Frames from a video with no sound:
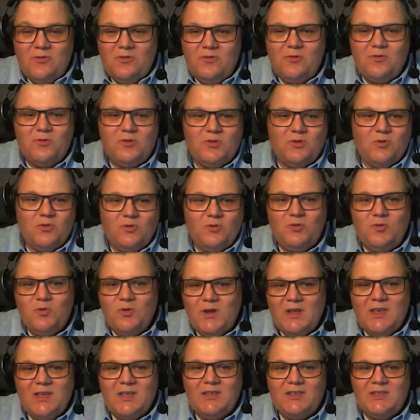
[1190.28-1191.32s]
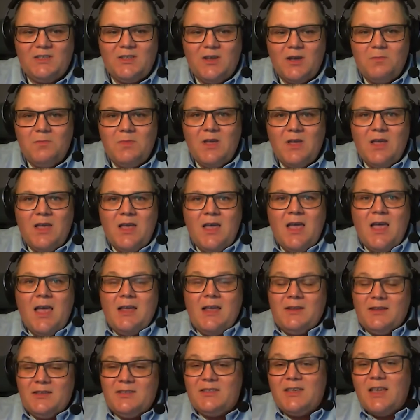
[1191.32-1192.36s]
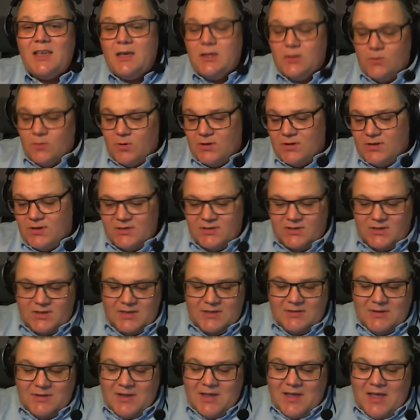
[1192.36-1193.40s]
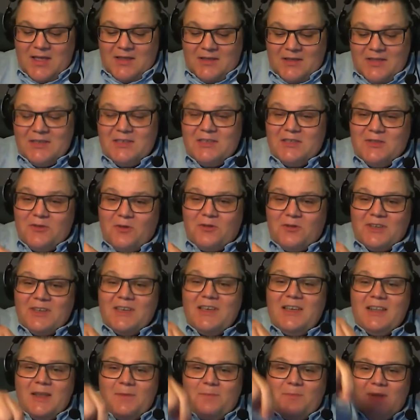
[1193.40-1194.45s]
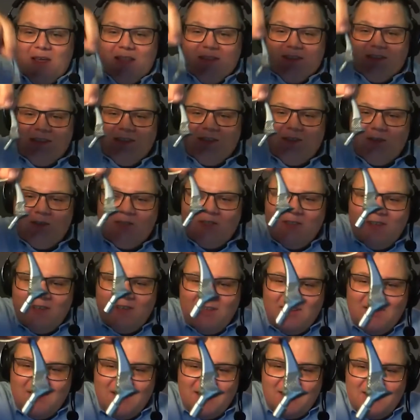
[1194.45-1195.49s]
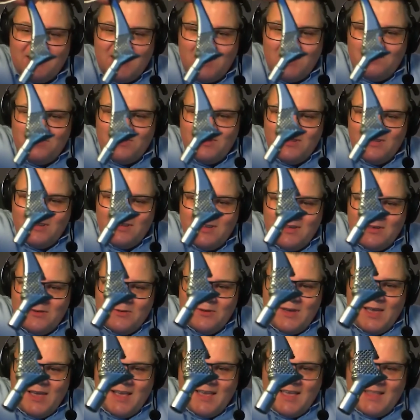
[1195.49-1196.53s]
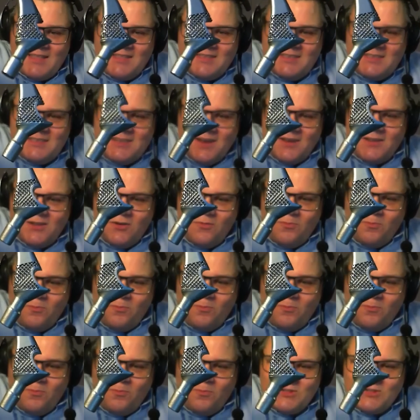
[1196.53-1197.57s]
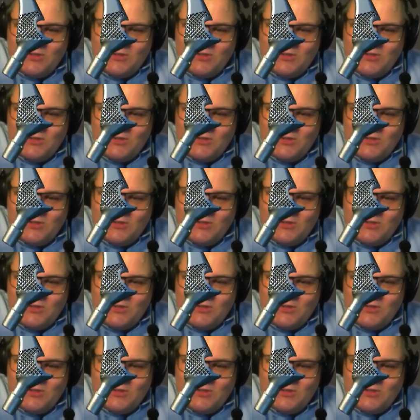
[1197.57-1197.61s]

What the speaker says: use new tooling each time. The second one is, and this is not a real implant, it's just an example. You can get these kind of porous